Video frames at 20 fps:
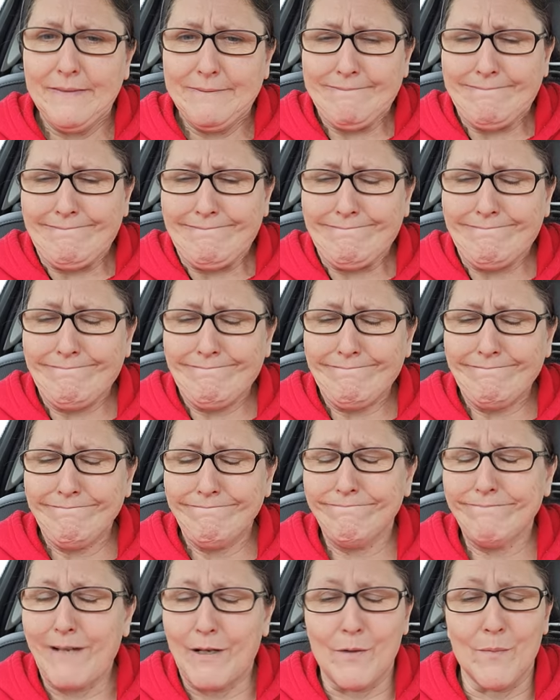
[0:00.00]
Oh,
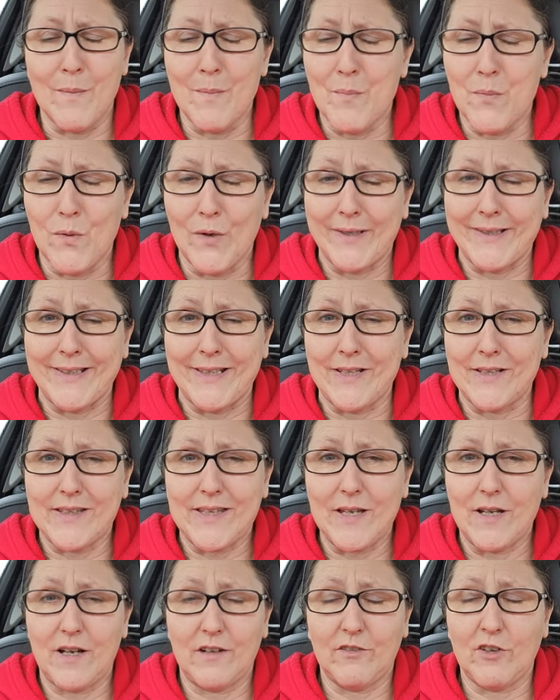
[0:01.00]
I remember working in,
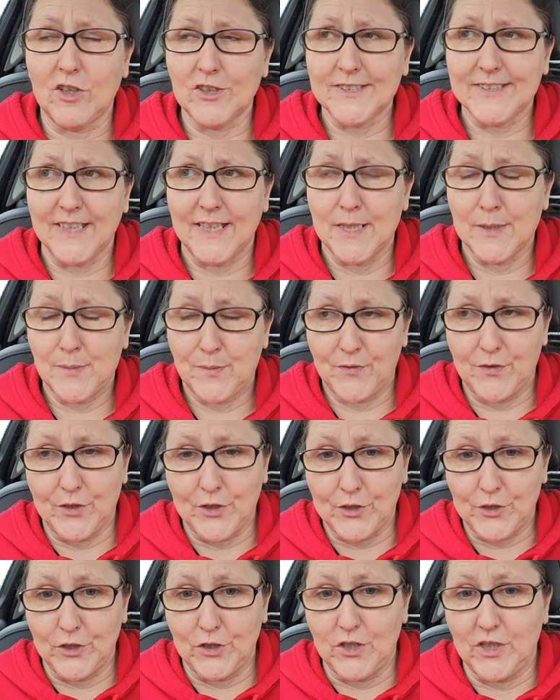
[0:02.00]
I've got to say this before I go,